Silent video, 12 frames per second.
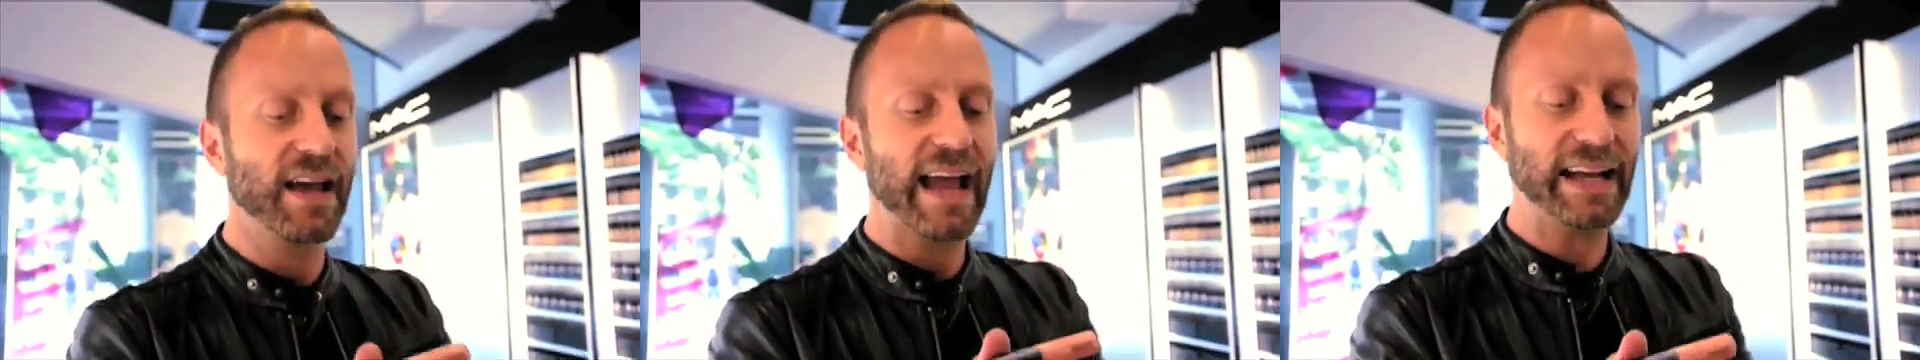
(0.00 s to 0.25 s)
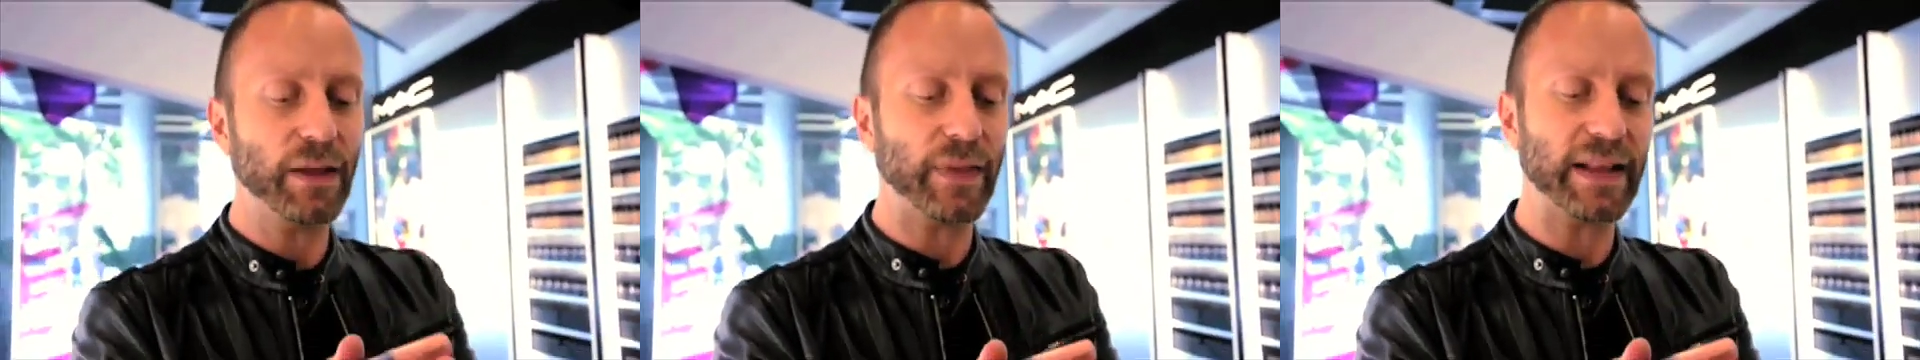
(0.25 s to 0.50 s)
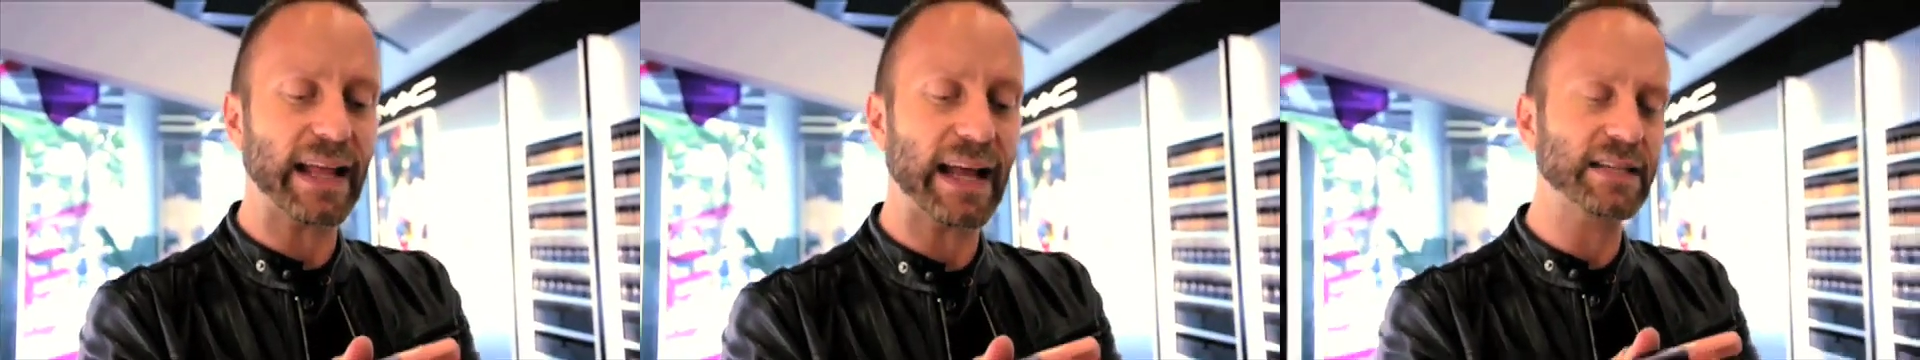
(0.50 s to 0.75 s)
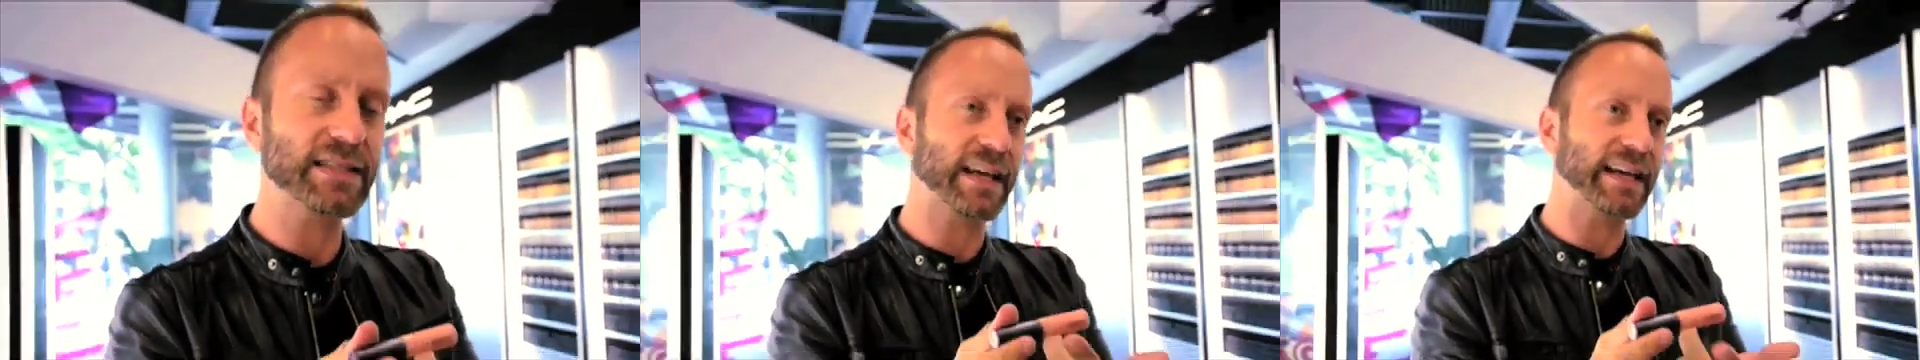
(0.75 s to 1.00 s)
anything that
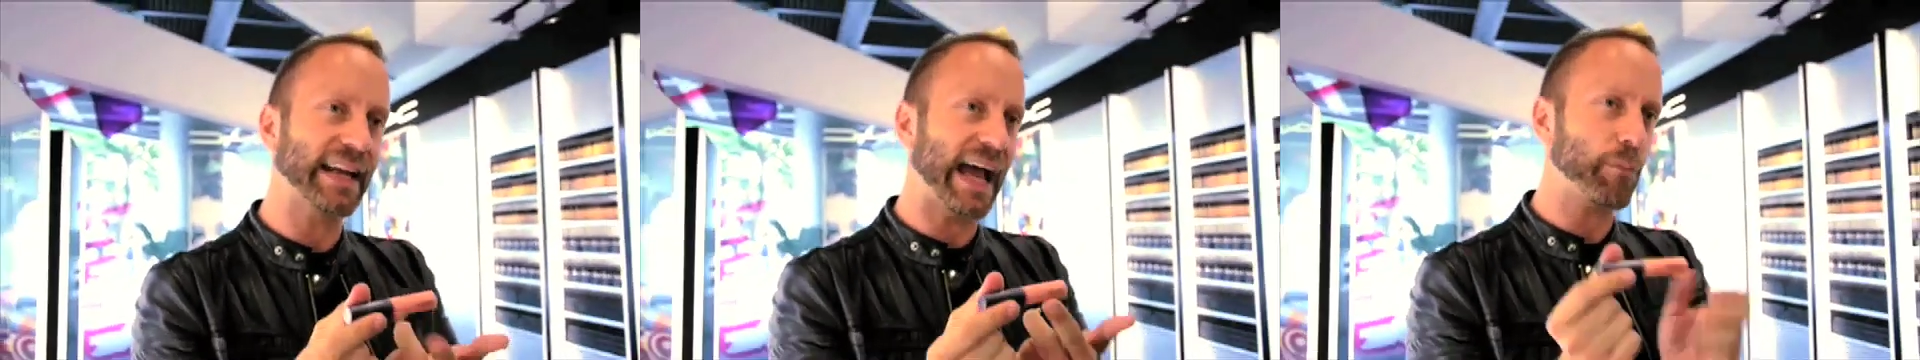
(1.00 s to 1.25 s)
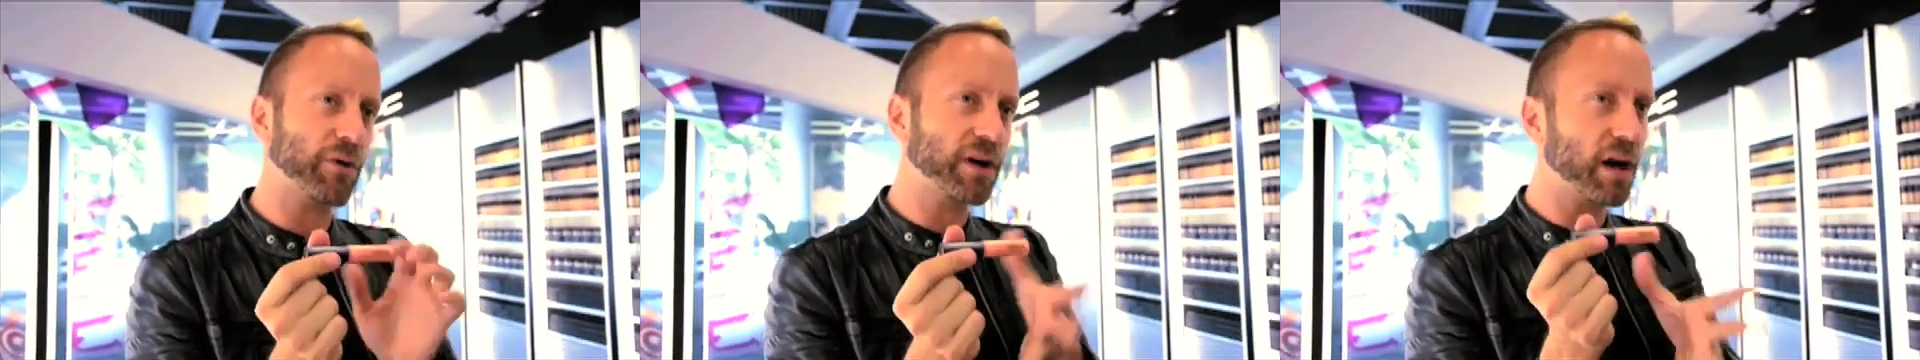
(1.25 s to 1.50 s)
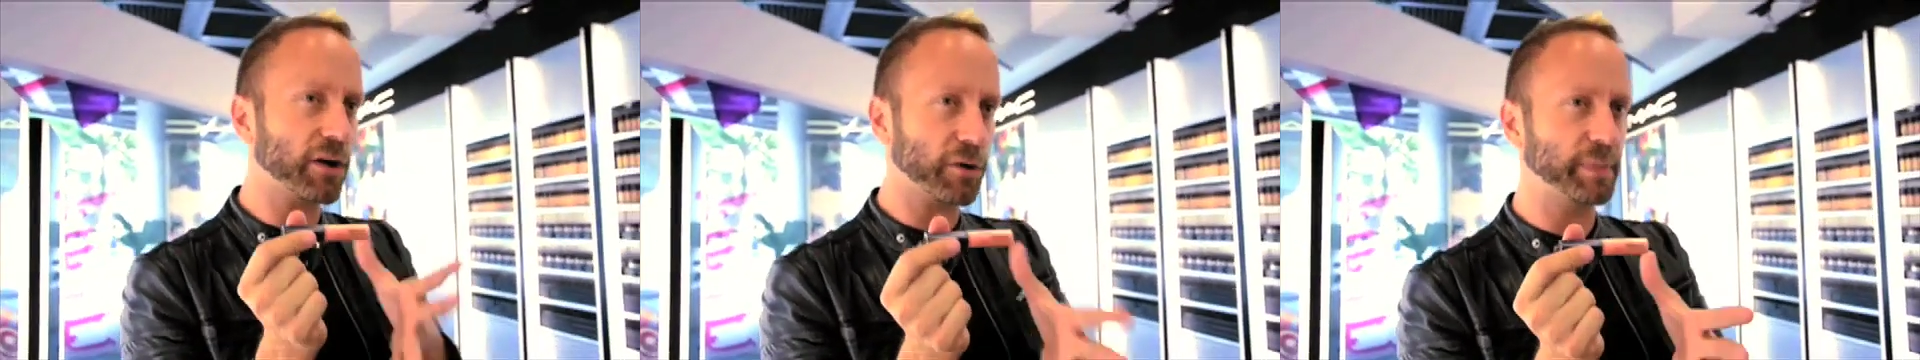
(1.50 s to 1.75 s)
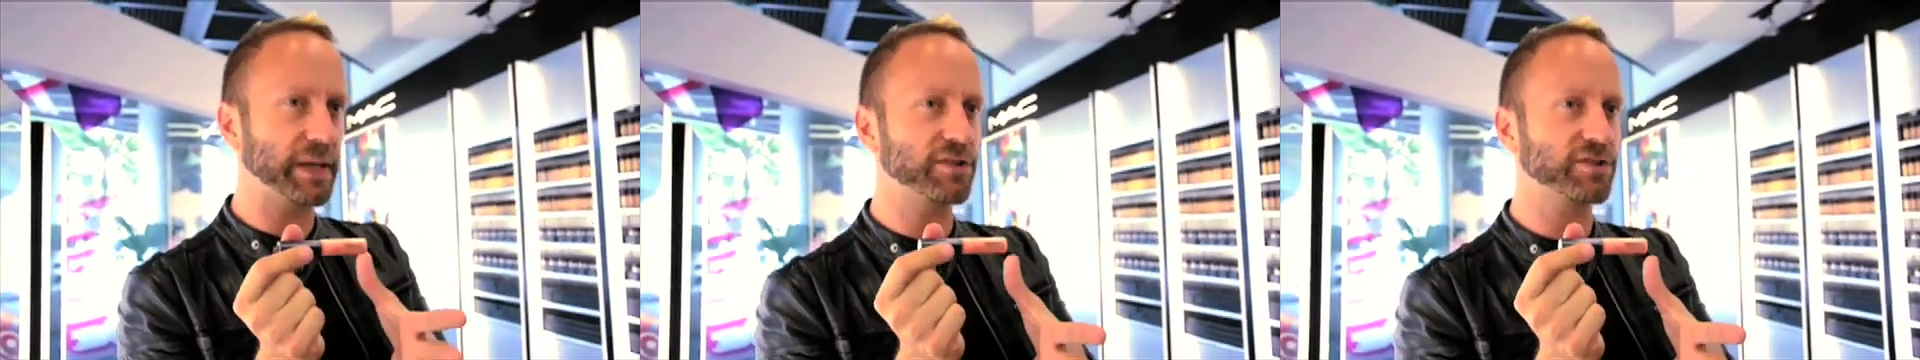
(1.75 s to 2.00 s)
has like an apricot or
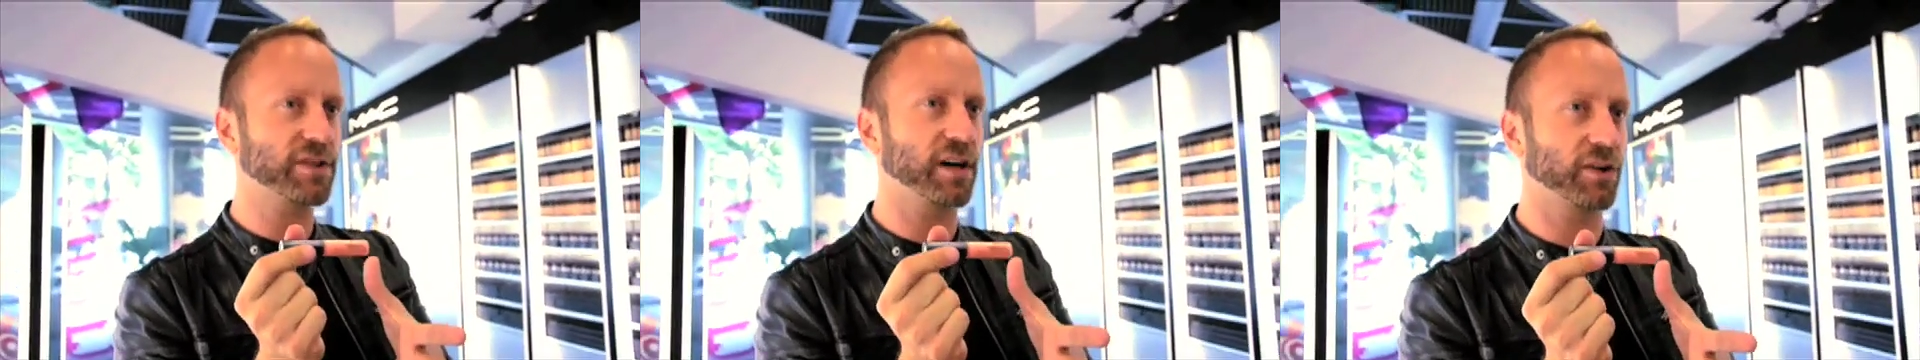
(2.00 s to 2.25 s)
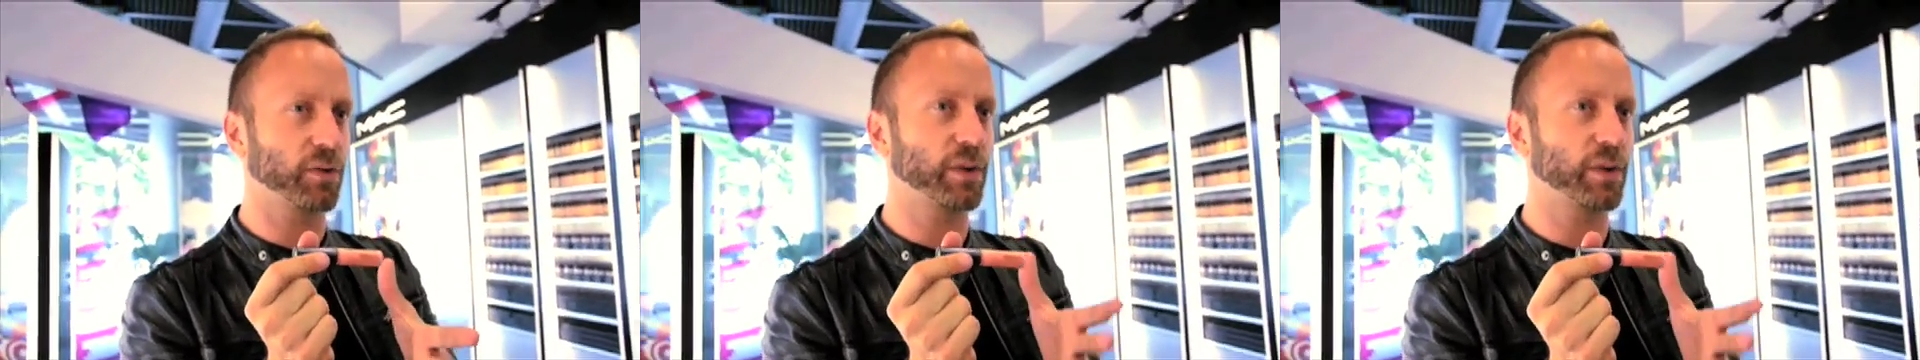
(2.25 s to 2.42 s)
peach color.